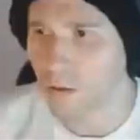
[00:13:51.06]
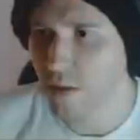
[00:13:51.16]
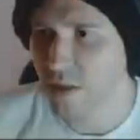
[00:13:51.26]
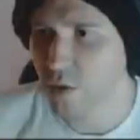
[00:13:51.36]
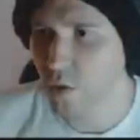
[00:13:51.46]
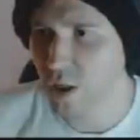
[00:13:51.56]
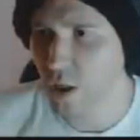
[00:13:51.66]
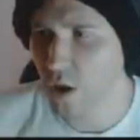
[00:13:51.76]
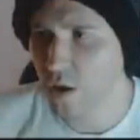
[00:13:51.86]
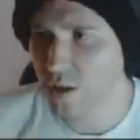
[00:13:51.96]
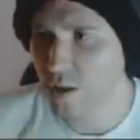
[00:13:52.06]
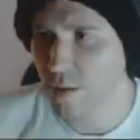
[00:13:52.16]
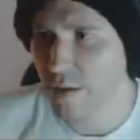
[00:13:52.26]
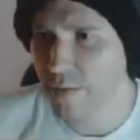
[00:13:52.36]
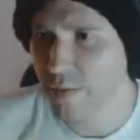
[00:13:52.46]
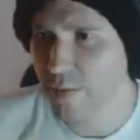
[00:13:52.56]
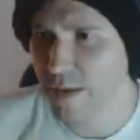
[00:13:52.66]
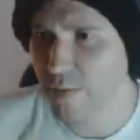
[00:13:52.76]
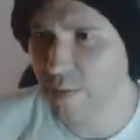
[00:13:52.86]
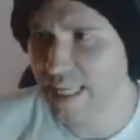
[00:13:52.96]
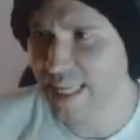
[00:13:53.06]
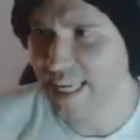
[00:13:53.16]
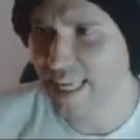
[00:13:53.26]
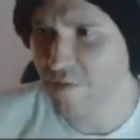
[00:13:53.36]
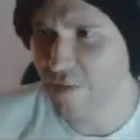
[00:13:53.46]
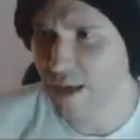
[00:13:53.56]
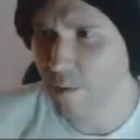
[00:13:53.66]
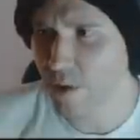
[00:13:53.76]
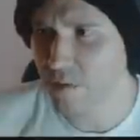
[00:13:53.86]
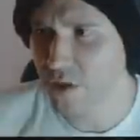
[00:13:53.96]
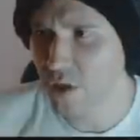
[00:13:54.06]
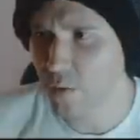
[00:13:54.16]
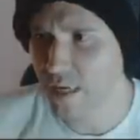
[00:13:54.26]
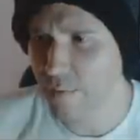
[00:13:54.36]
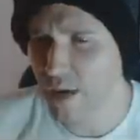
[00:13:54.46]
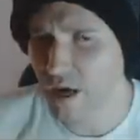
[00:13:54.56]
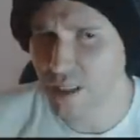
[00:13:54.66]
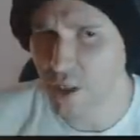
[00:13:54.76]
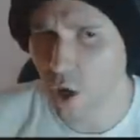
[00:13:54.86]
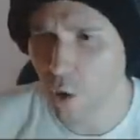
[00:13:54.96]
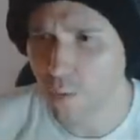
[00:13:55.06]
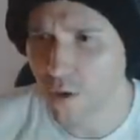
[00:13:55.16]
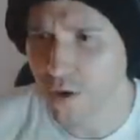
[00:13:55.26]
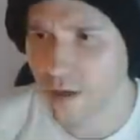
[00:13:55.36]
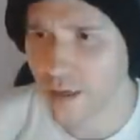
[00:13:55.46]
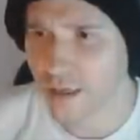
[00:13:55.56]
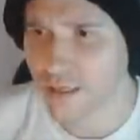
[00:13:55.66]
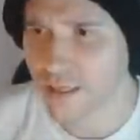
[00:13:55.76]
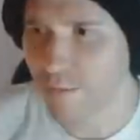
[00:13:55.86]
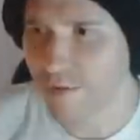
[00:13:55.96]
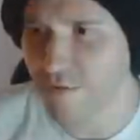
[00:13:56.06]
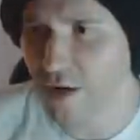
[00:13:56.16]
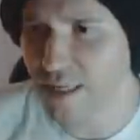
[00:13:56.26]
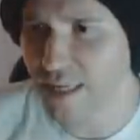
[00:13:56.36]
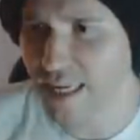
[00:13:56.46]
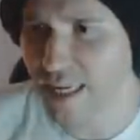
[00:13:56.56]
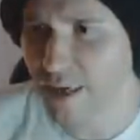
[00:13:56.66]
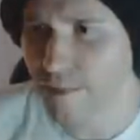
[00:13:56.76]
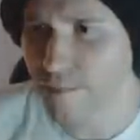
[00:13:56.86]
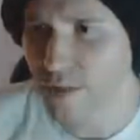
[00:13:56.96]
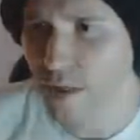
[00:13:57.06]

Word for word: This door's locked, so maybe we need a key for that one. So we'll keep our eyes open, see if we find a key.